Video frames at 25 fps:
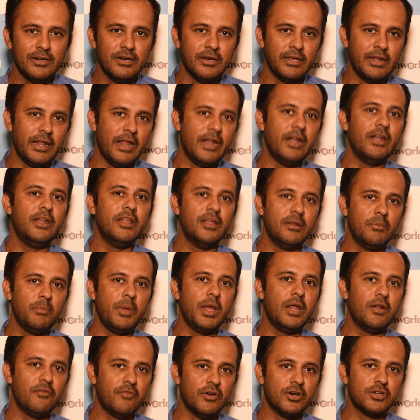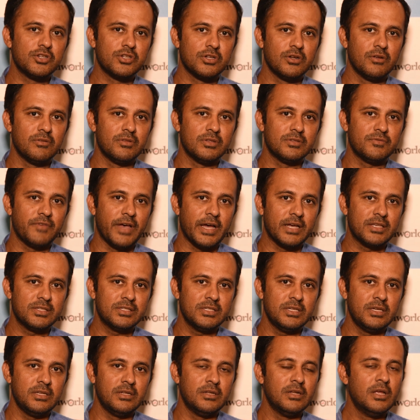an Indian-made version of this
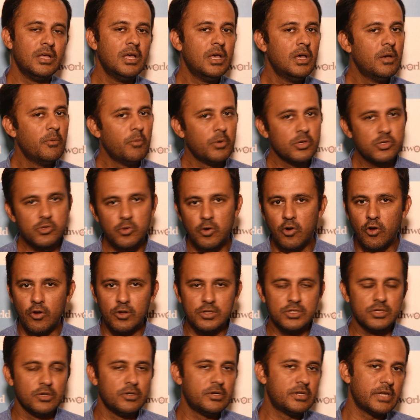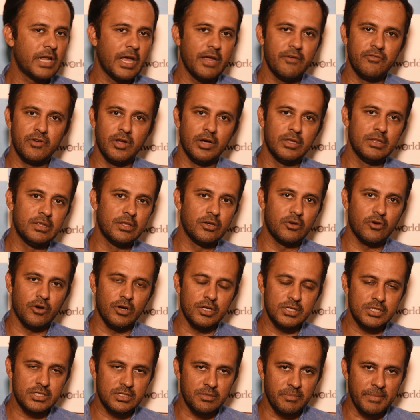vaccine, which will also drive down the
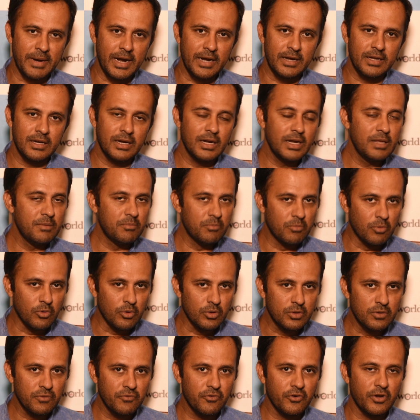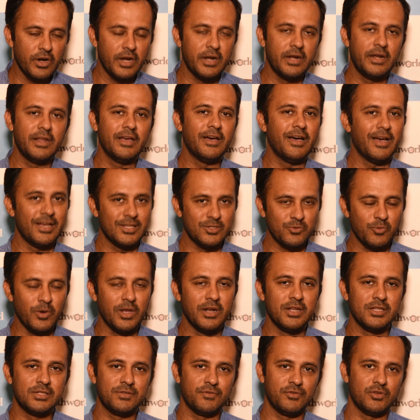cost dramatically, both for India as
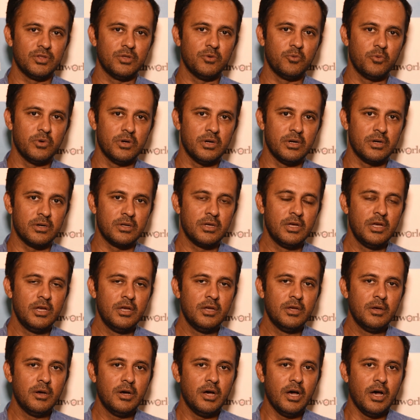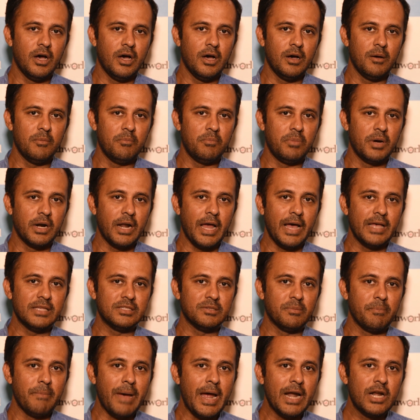well as for the world. But
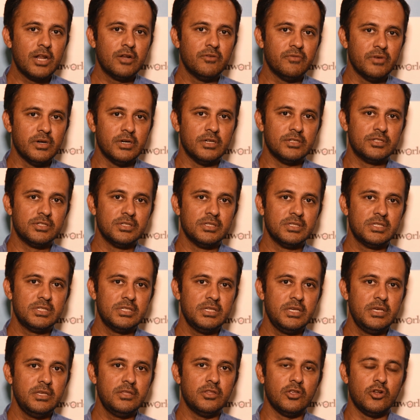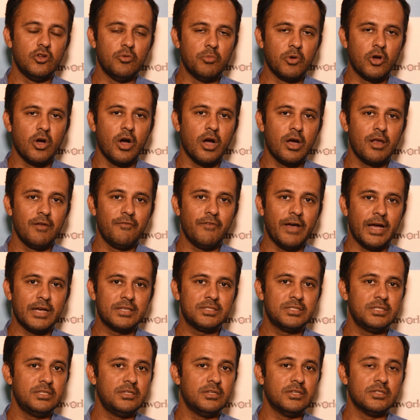as a matter of urgency, the pneumococcal
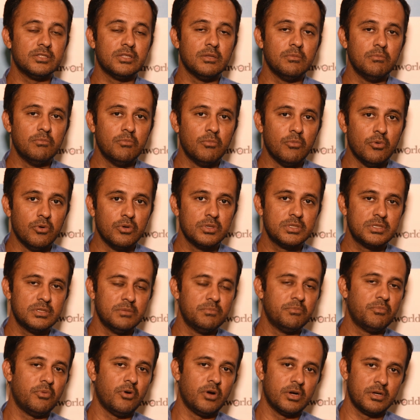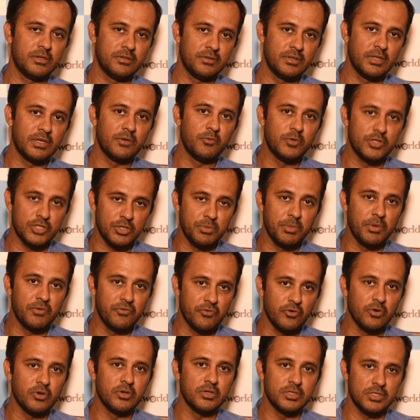vaccine is the most important thing we should be
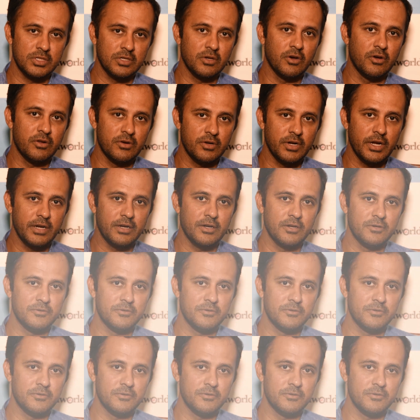focusing on right